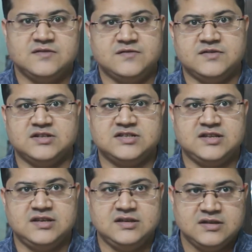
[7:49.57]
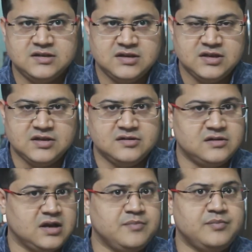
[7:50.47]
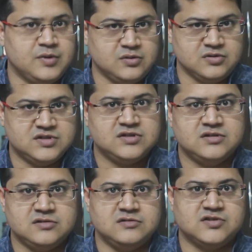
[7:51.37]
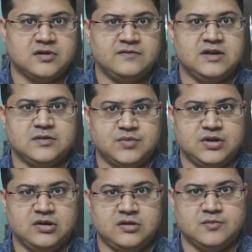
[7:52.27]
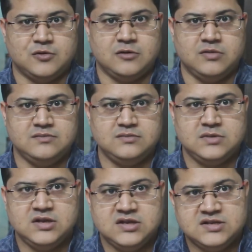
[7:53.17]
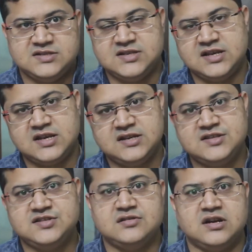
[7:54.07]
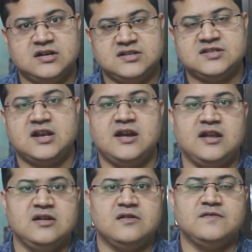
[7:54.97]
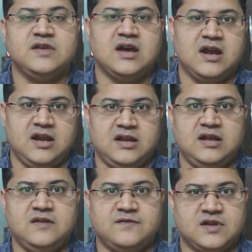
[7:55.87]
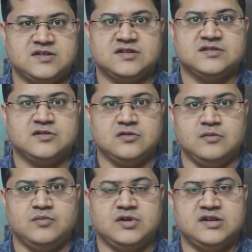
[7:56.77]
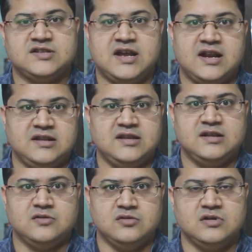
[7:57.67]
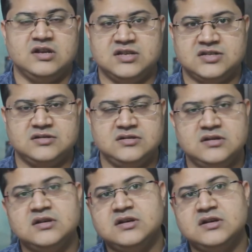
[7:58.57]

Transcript: First thing, your approach to solving a particular problem. Second is your understanding of the IT infrastructure components and their correlation.